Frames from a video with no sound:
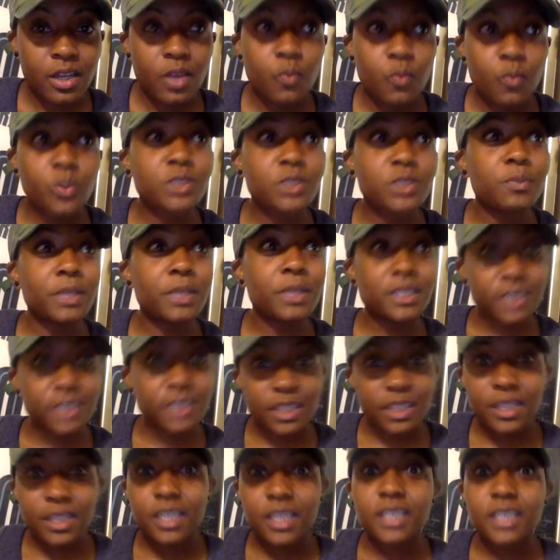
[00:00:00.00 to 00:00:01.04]
which means the
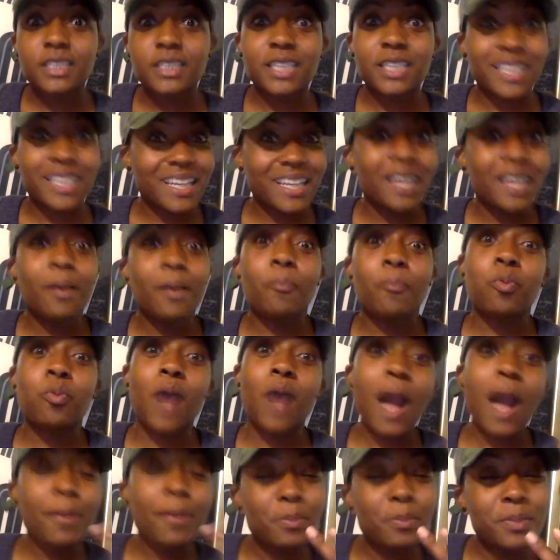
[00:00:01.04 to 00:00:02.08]
thing that
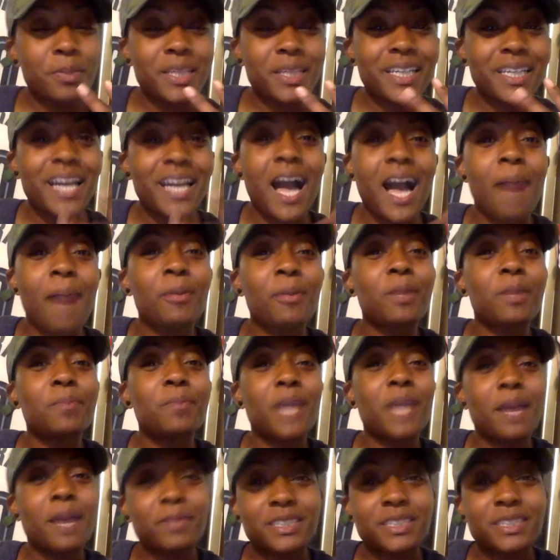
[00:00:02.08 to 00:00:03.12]
probably i'm gonna
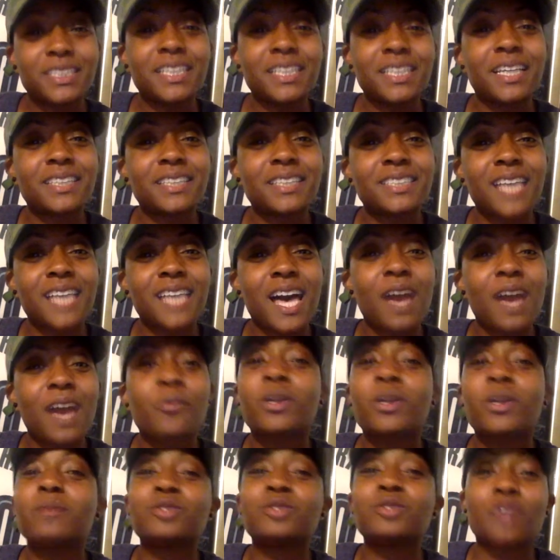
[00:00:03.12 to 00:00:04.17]
be able to see this sign
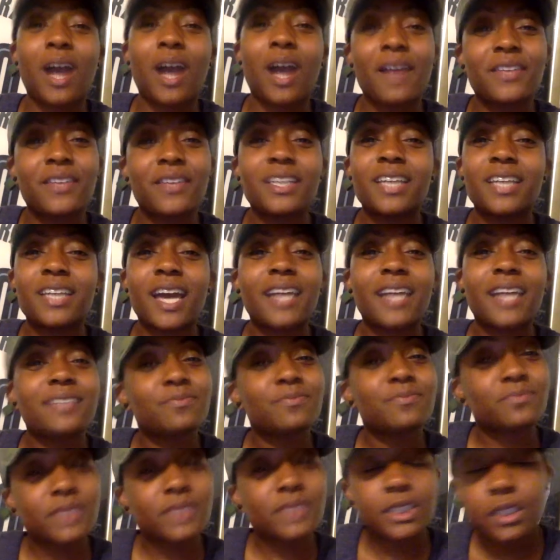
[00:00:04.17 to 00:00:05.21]
when i'm driving at night
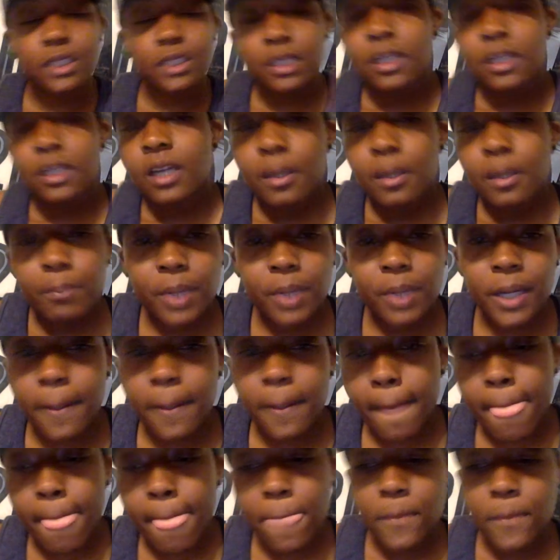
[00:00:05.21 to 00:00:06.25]
but
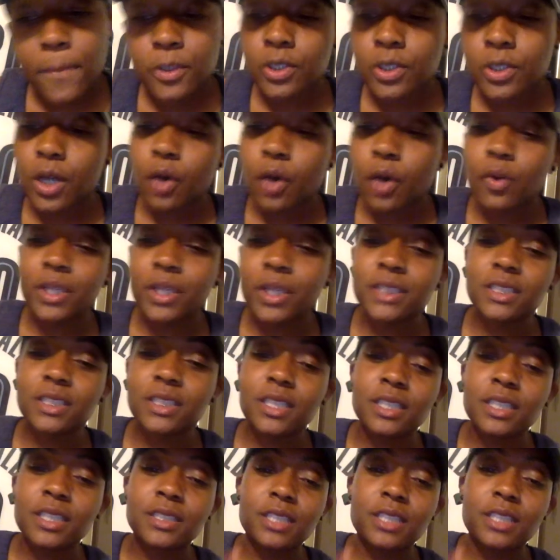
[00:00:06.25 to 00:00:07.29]
you know it
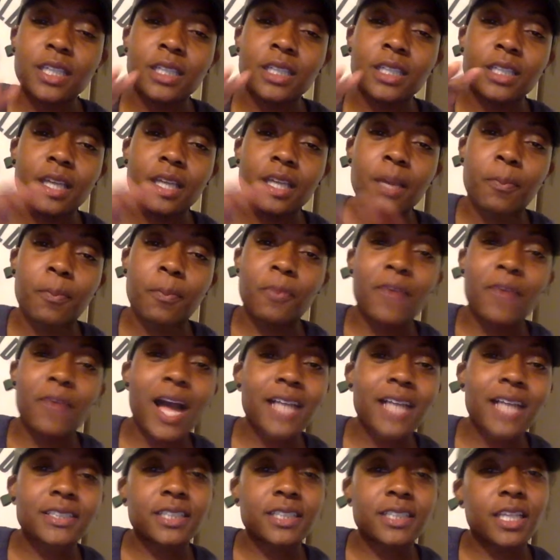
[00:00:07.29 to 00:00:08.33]
just it, it
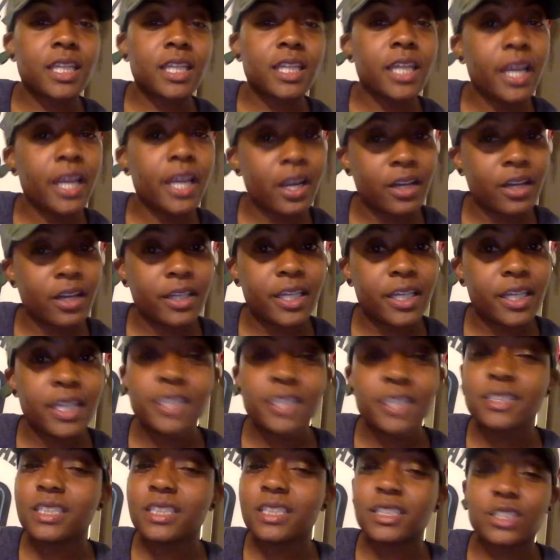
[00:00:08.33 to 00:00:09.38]
provides clarity and
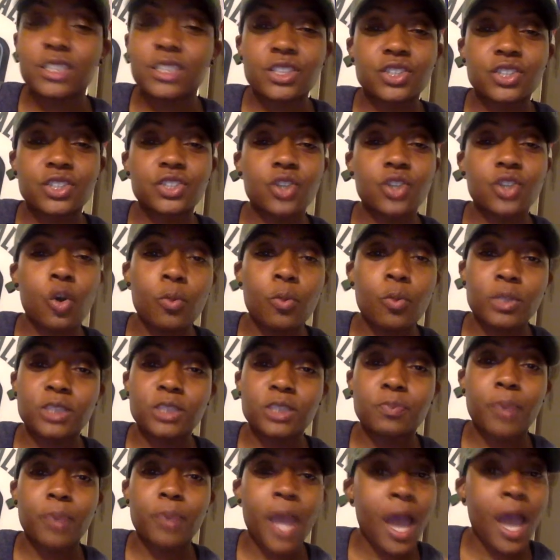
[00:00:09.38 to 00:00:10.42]
it's, it's just so
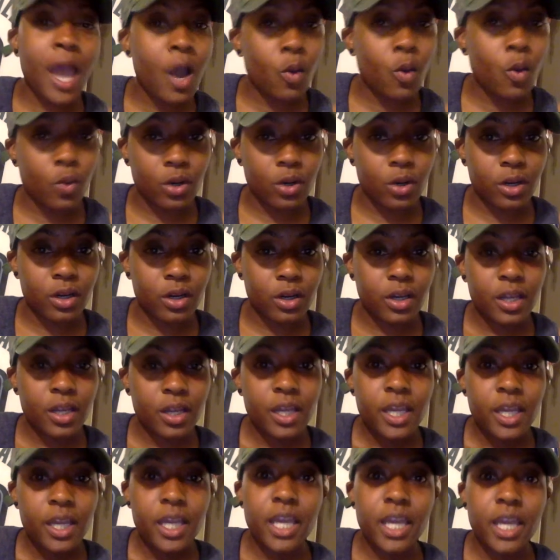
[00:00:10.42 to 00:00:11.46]
much power
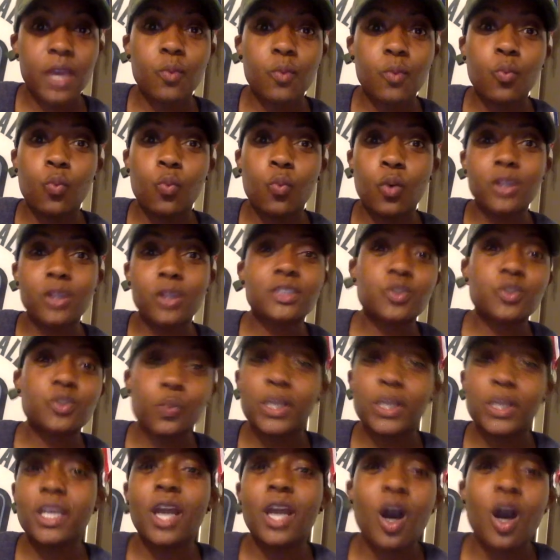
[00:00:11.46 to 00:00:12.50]
and once
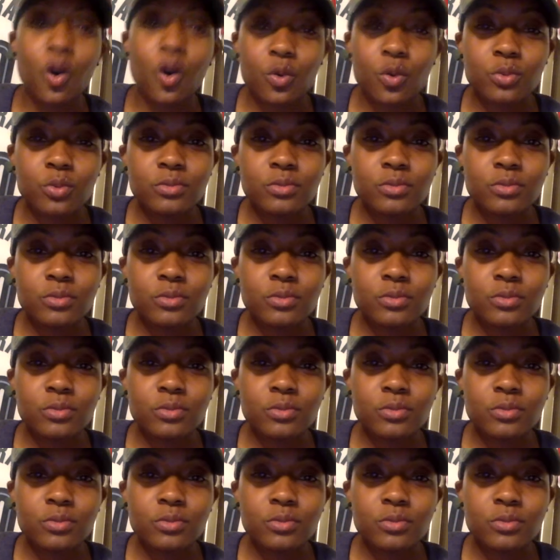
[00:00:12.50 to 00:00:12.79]
we know